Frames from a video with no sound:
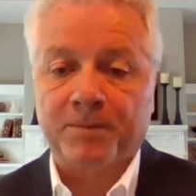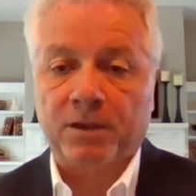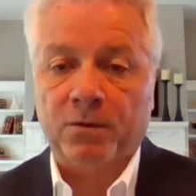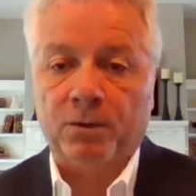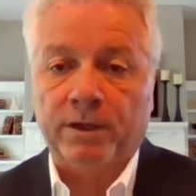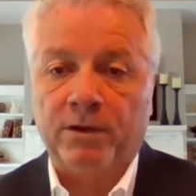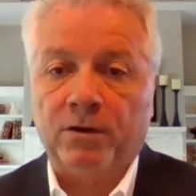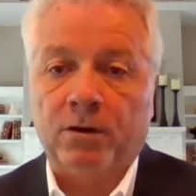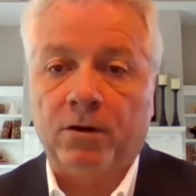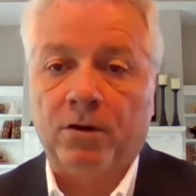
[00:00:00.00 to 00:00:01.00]

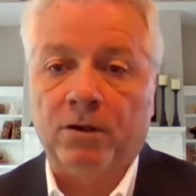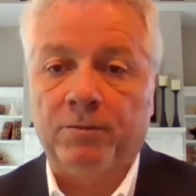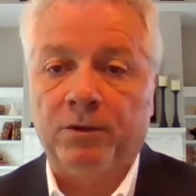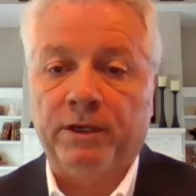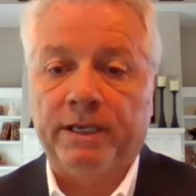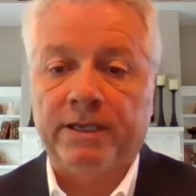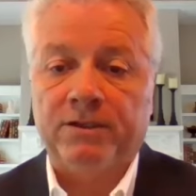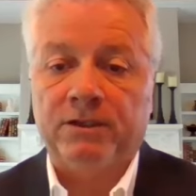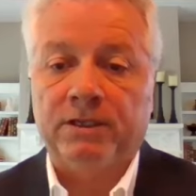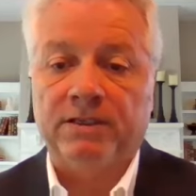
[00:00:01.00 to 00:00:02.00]
whether our
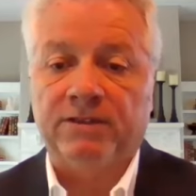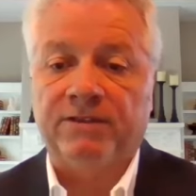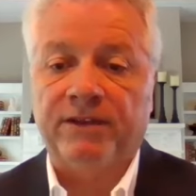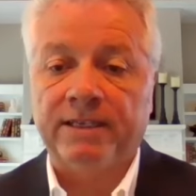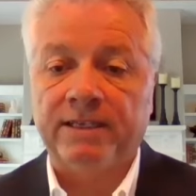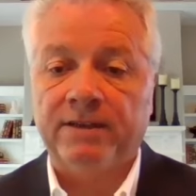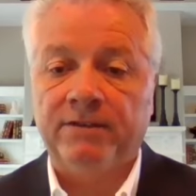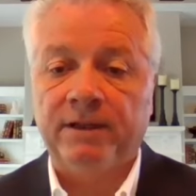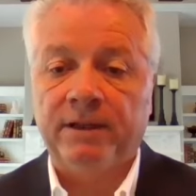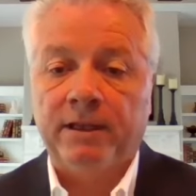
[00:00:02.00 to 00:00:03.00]
communication is
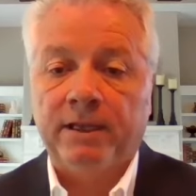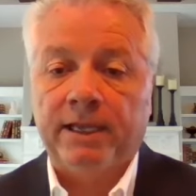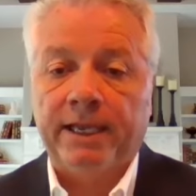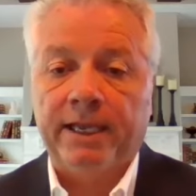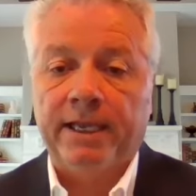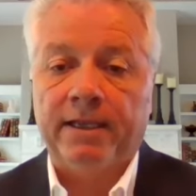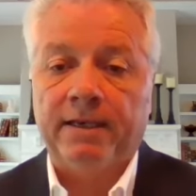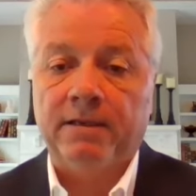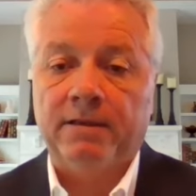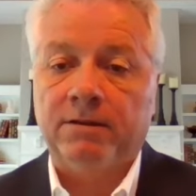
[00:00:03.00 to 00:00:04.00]
effective
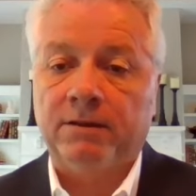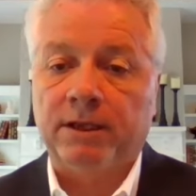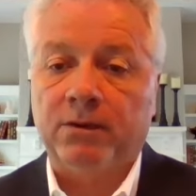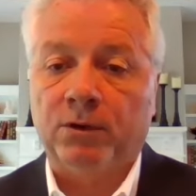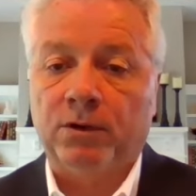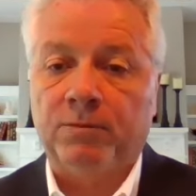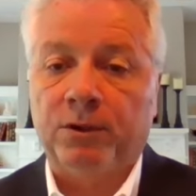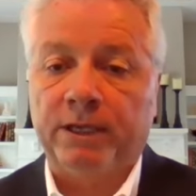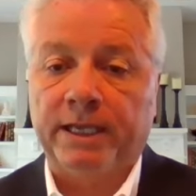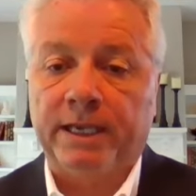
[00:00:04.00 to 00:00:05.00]
and that we're
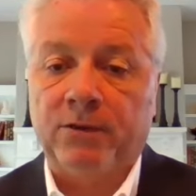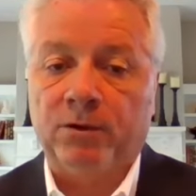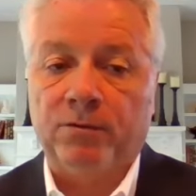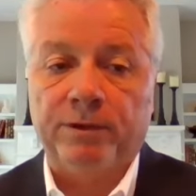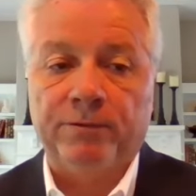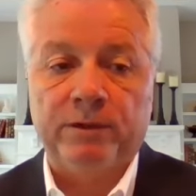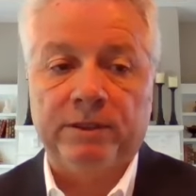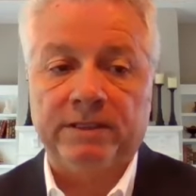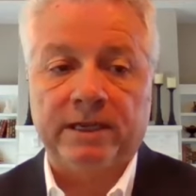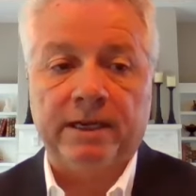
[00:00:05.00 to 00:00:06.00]
communicating what we would
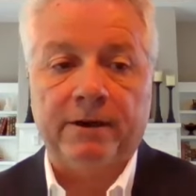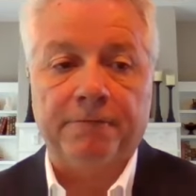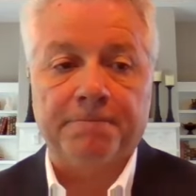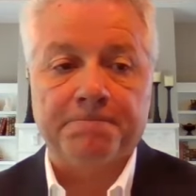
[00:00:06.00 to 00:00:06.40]
desire.